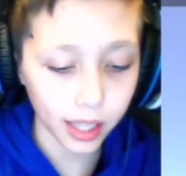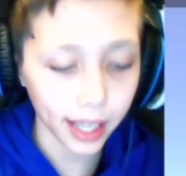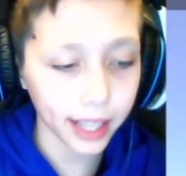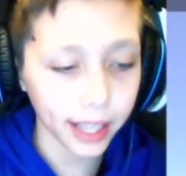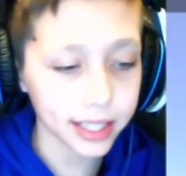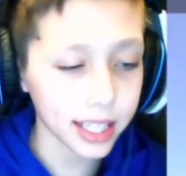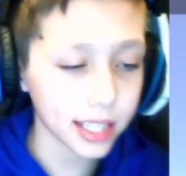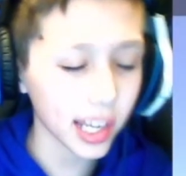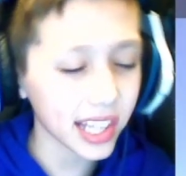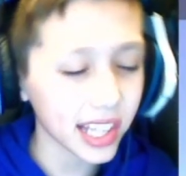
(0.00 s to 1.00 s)
It's
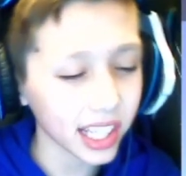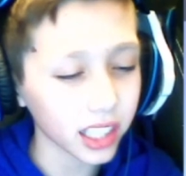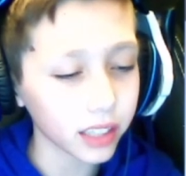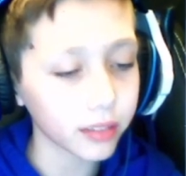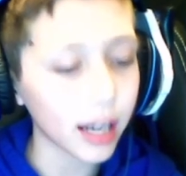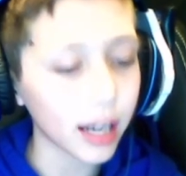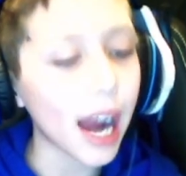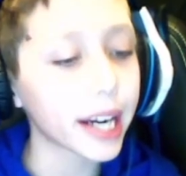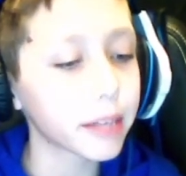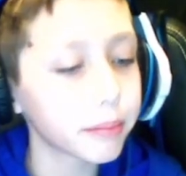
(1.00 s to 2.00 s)
a it's like a
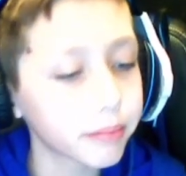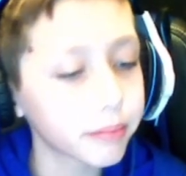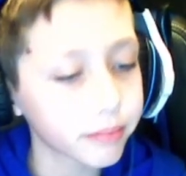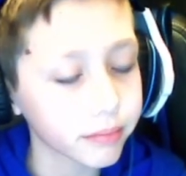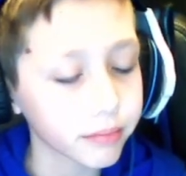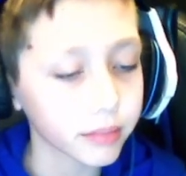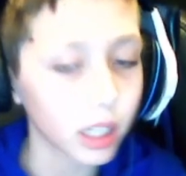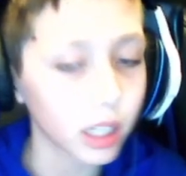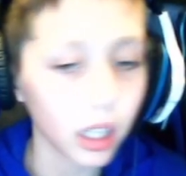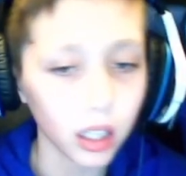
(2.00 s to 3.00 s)
item.
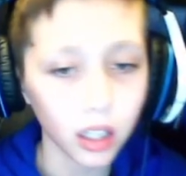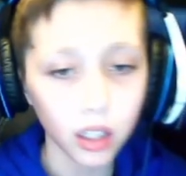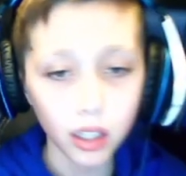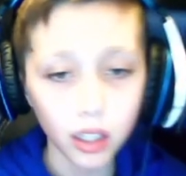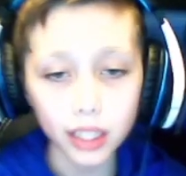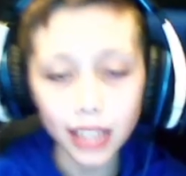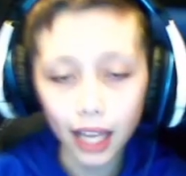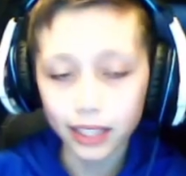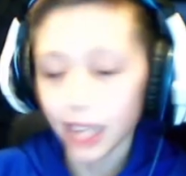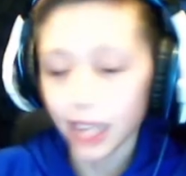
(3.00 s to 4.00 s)
Yeah,
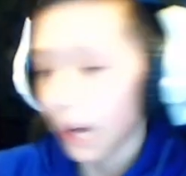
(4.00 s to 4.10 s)
like that,